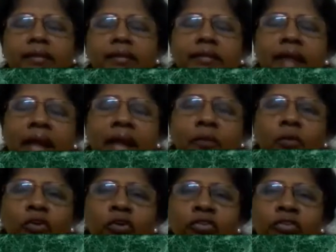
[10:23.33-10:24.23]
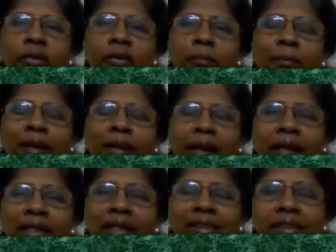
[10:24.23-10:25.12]
That was the
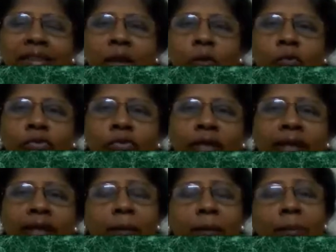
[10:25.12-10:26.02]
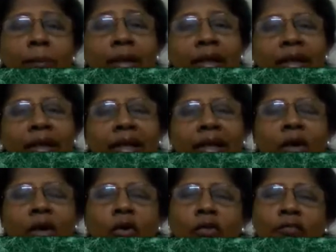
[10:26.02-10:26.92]
blend sounds in the
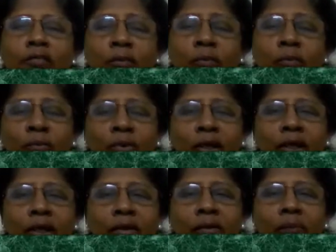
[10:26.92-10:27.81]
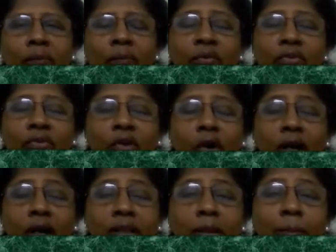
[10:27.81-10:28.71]
beginning of the word. We saw
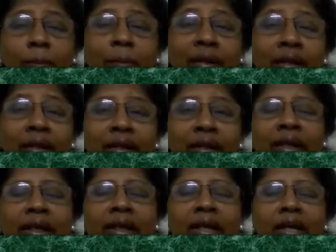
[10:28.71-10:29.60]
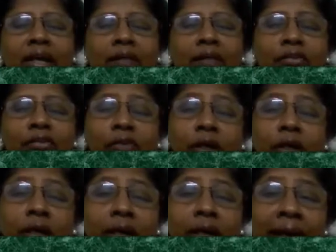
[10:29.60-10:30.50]
in the beginning, we saw
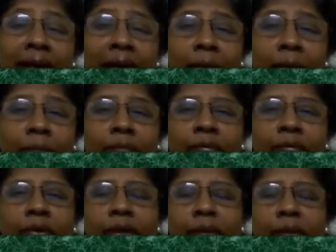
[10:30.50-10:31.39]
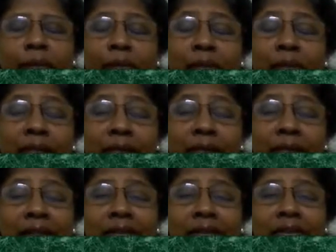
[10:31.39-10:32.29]
clap,
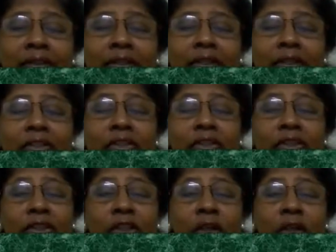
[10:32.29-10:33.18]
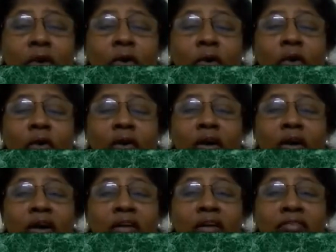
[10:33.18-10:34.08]
please, slow,
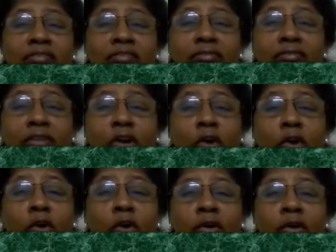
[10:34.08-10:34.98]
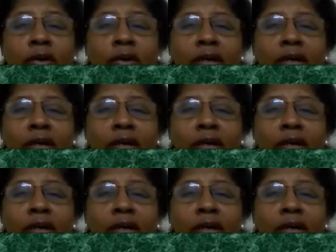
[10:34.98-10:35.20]
floor.